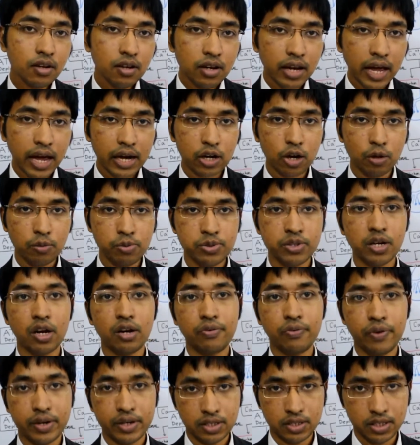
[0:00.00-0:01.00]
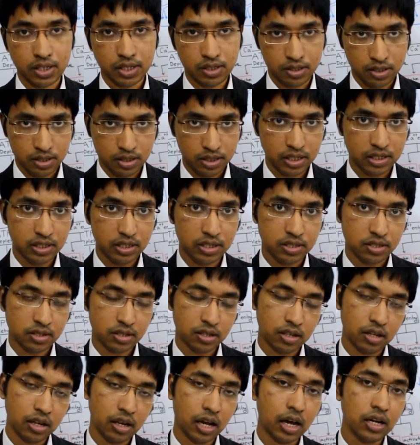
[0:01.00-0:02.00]
lack of surfactant in
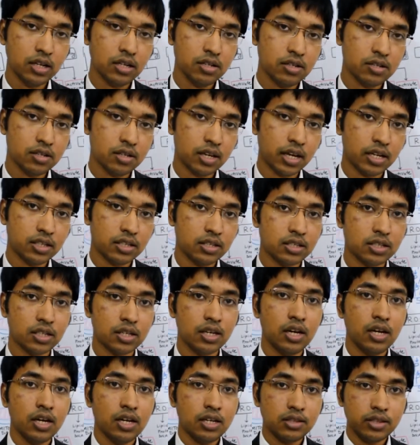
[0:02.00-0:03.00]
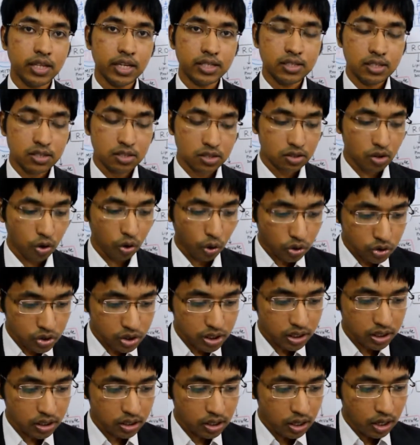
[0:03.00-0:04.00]
his lungs, and that is
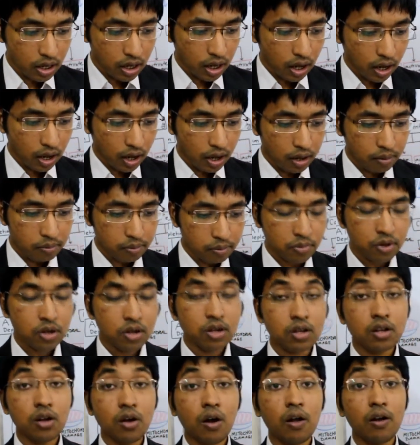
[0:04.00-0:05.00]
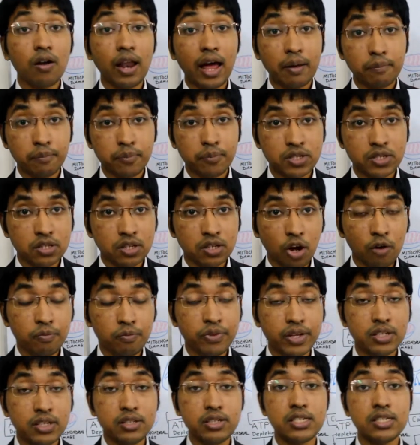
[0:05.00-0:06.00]
causing collapse
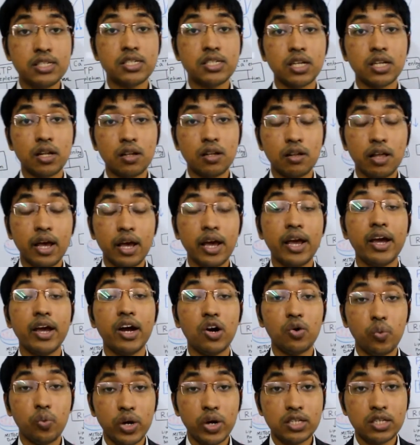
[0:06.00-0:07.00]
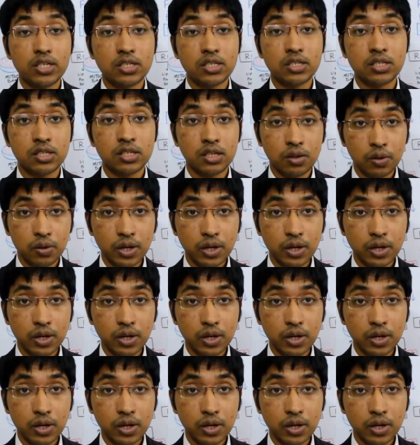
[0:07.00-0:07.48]
of the distal airways.